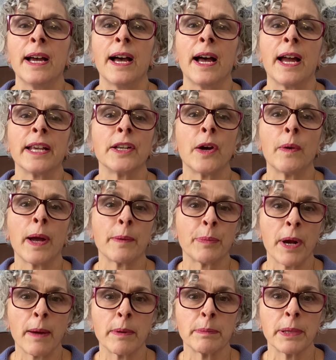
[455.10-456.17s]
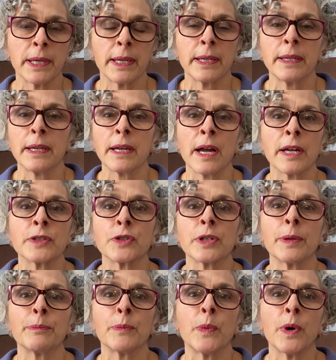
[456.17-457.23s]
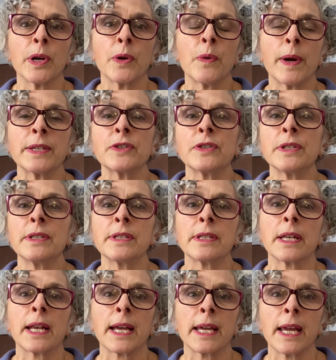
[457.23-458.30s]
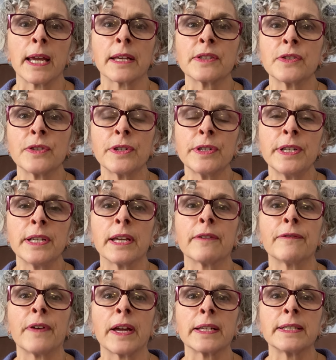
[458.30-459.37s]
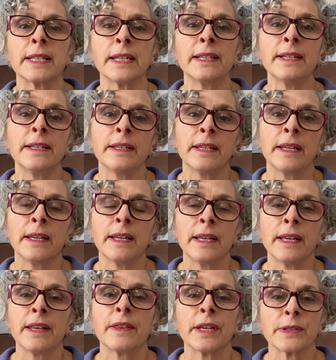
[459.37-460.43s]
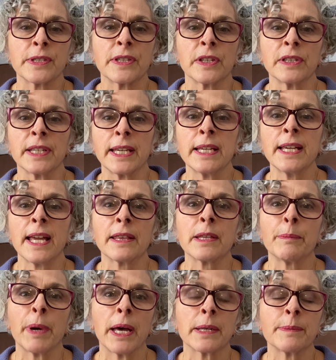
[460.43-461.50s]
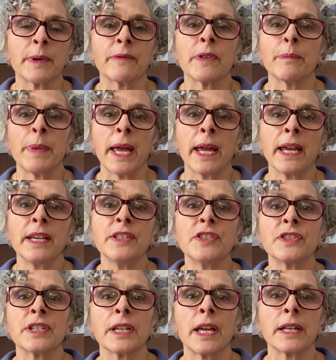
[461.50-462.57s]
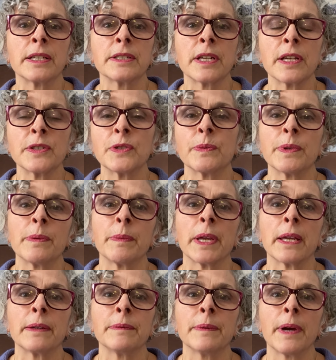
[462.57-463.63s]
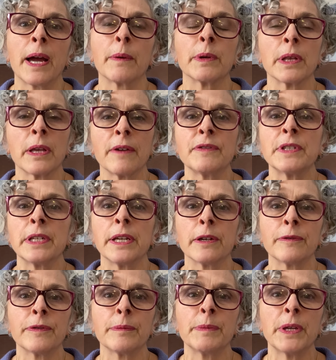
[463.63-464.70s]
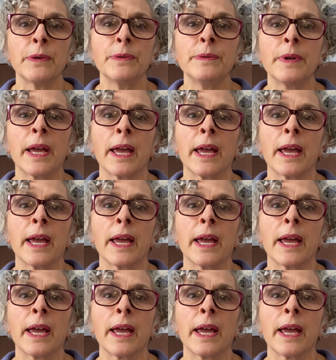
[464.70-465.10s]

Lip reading: I know I probably conjured up more questions than I answered. If I did, there's the link at the bottom of the page to get in touch with me. I would love to hear from you.